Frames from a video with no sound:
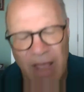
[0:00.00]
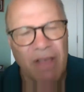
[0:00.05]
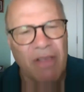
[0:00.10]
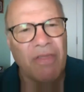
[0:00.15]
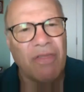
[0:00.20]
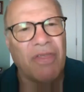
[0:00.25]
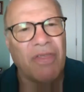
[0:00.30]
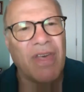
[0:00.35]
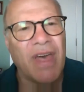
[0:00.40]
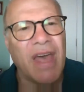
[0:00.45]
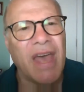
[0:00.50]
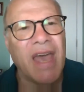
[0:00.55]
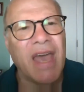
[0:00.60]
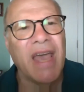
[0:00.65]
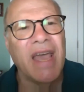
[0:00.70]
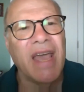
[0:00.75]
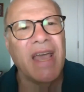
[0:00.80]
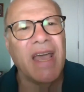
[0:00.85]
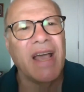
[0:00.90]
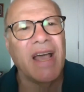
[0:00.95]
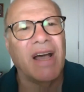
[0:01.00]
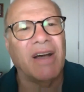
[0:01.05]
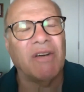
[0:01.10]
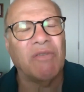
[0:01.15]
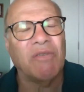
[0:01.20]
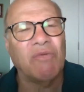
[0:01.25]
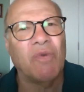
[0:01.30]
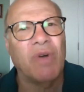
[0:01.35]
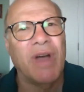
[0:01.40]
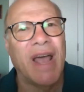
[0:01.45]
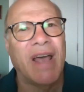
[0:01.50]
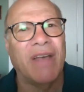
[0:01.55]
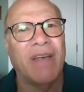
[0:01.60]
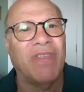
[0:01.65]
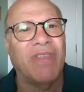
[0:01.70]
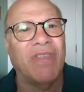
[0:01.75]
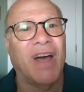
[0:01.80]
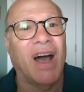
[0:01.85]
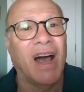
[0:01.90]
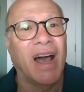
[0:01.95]
They... At
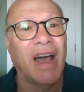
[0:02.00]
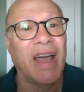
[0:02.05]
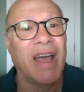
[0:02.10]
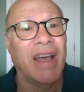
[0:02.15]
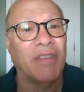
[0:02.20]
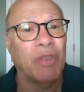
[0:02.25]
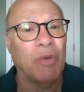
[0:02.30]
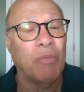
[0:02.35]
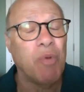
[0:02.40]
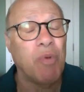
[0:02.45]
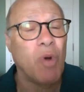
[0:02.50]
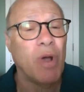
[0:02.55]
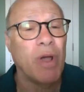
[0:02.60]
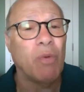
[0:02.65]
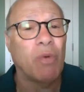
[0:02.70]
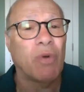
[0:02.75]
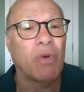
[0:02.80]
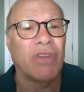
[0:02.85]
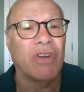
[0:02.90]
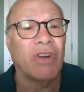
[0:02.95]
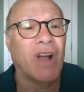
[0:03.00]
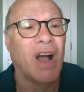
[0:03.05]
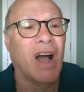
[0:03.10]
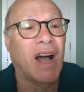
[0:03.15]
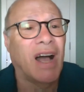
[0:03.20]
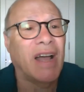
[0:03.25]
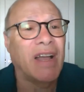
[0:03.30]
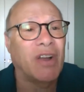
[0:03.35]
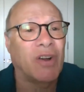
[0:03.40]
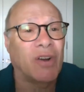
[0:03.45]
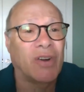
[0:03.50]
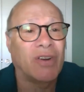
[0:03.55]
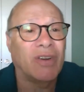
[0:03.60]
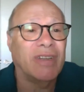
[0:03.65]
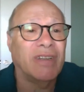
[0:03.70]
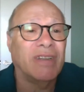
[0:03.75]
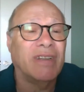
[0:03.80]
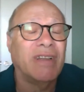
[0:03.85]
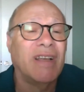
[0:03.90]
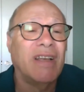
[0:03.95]
the, at the point where they're hired,
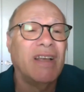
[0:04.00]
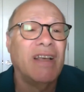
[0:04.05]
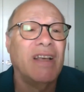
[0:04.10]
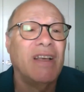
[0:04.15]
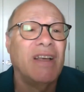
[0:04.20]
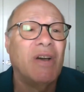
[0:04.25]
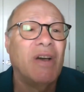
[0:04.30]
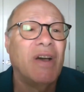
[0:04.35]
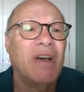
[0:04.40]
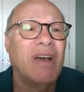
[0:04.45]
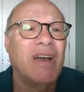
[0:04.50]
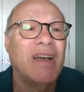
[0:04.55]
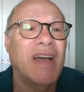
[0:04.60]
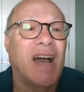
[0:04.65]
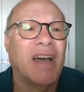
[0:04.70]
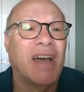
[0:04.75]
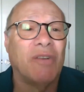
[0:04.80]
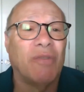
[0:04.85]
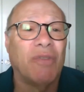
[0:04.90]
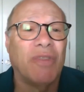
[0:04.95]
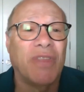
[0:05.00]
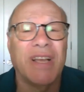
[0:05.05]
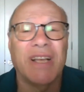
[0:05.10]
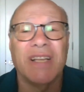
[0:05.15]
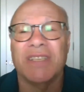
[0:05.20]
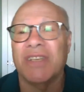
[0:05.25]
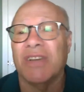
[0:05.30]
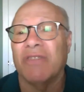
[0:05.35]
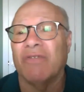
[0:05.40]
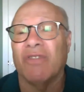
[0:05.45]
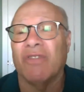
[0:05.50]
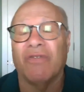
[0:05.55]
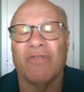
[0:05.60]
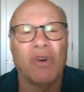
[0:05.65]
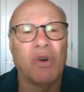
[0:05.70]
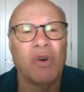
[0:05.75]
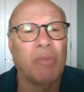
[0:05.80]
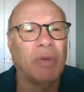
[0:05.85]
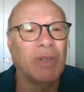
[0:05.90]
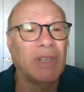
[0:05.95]
I don't think it's ever
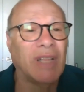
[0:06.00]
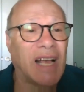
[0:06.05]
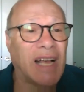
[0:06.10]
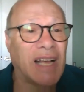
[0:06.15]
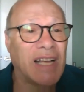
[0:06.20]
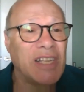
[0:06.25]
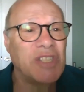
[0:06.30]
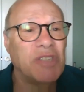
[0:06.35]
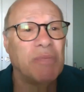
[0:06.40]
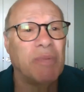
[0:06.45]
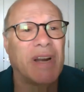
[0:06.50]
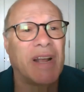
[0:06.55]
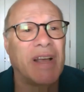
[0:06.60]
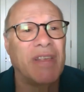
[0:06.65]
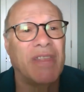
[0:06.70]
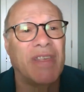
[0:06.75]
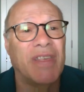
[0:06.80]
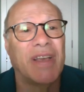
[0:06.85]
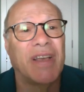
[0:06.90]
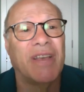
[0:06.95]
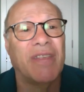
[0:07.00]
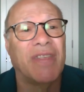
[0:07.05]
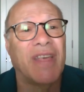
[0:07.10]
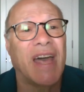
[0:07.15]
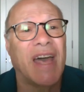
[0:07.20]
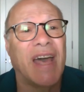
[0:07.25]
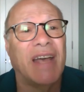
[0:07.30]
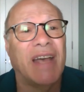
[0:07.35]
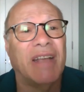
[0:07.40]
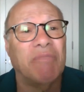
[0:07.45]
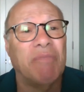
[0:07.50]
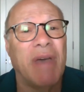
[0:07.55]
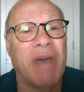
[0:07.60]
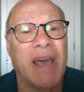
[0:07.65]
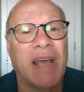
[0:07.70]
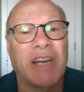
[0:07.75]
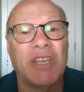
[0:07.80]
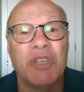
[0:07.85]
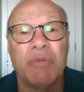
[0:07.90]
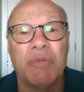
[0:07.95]
verbalized, but I think that
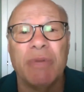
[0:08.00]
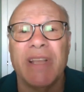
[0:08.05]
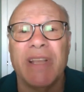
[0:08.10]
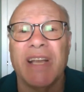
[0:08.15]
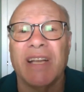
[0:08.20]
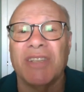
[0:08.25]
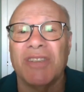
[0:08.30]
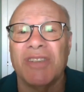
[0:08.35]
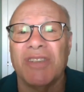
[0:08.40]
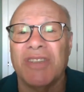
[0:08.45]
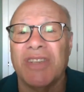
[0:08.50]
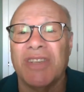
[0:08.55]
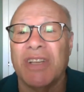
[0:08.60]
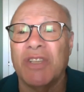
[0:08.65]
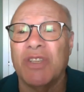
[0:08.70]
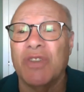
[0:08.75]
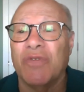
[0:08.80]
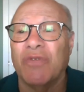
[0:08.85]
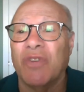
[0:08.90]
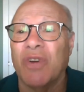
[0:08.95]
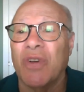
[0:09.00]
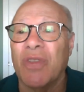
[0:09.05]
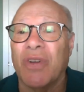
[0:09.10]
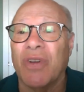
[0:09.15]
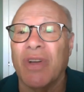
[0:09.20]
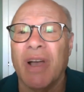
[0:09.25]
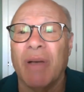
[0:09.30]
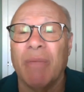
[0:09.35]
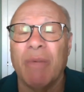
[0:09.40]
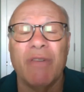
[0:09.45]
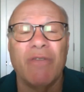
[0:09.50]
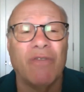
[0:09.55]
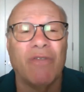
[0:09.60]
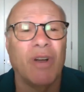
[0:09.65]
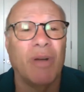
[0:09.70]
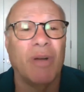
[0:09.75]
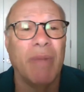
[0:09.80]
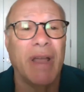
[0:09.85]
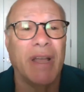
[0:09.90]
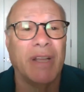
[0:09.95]
management gets a sense of where they're coming
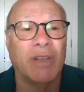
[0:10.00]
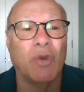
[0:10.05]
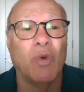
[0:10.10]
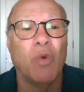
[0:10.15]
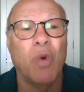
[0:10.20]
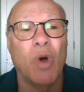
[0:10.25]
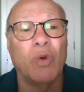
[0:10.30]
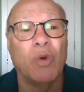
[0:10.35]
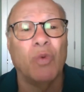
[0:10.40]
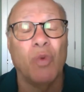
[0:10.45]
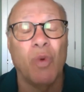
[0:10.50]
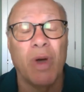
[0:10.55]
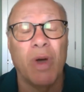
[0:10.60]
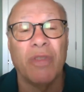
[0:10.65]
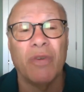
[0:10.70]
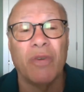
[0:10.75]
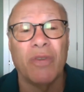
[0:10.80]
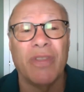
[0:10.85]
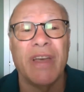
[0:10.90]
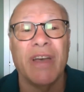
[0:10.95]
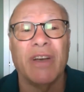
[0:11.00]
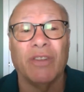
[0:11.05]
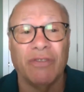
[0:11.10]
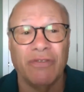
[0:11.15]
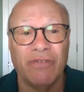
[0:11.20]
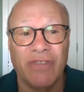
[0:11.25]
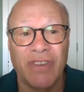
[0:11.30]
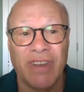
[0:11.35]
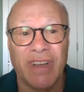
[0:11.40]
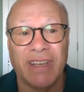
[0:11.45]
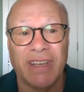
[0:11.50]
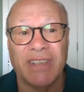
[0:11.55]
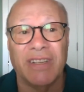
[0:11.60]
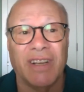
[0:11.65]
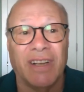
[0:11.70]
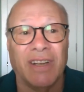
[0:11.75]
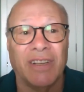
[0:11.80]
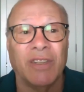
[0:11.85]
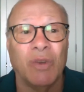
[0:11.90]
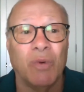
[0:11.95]
from and, quote, whether they'll fit,
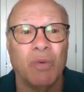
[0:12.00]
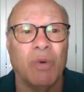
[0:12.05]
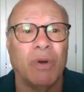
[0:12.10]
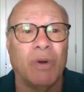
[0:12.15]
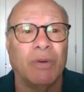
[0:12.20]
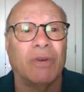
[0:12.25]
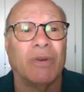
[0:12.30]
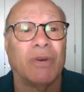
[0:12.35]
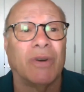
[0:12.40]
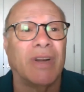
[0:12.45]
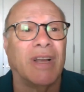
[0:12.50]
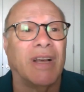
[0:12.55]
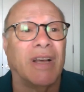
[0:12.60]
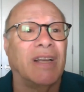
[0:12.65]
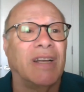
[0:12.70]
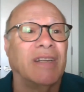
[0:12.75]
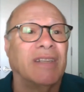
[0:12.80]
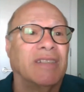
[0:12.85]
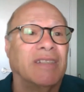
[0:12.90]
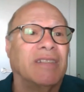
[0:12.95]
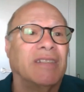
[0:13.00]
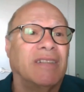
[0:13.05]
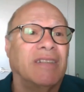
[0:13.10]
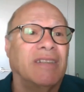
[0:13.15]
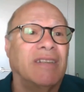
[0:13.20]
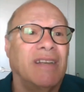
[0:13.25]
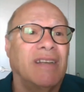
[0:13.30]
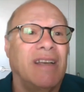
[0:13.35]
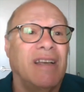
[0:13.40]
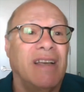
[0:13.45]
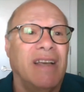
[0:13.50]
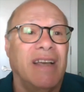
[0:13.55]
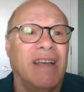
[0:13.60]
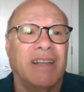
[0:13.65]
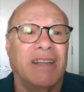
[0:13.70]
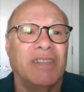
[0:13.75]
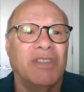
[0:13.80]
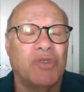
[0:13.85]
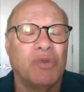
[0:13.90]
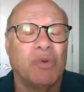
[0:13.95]
unquote, or not.
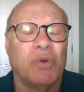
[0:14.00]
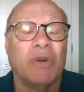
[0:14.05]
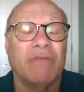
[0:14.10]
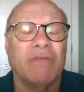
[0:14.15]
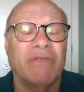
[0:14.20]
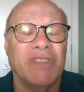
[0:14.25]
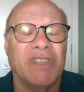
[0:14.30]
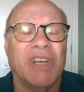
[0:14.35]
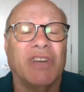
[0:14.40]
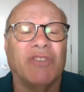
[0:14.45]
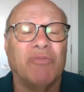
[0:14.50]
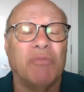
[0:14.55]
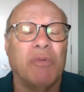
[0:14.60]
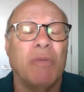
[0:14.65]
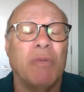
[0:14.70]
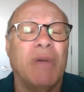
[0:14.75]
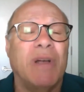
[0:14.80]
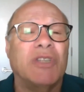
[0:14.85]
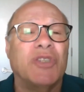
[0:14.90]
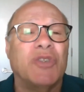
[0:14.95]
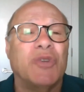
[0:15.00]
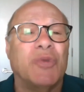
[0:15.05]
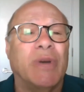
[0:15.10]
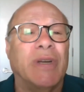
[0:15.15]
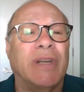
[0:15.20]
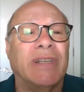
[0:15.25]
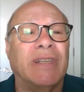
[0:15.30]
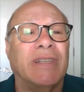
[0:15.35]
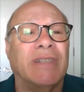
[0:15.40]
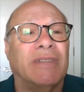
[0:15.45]
And it's sort of self-perpetuating.